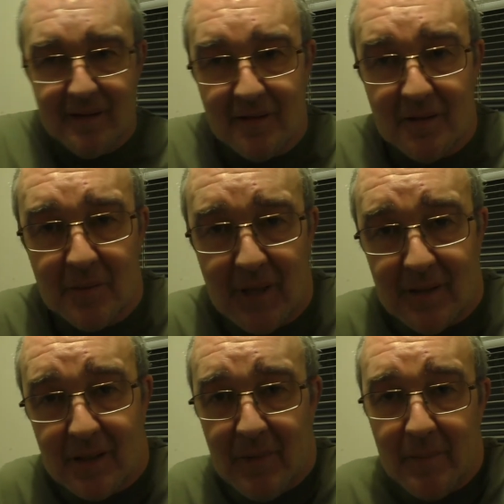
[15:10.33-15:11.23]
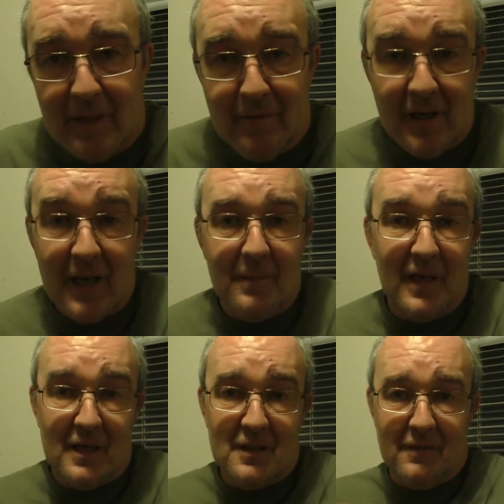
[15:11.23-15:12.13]
so sometimes it can be a bit of a
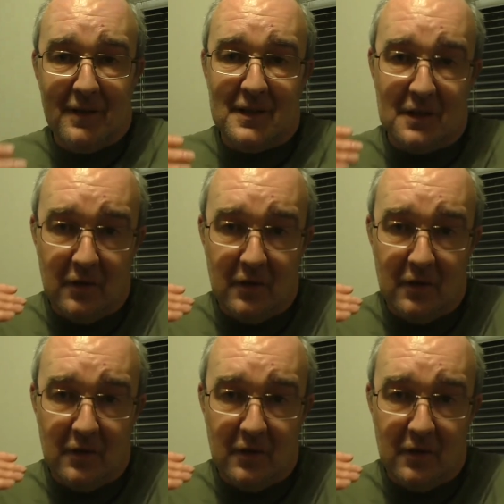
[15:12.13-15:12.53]
nightmare because you've had to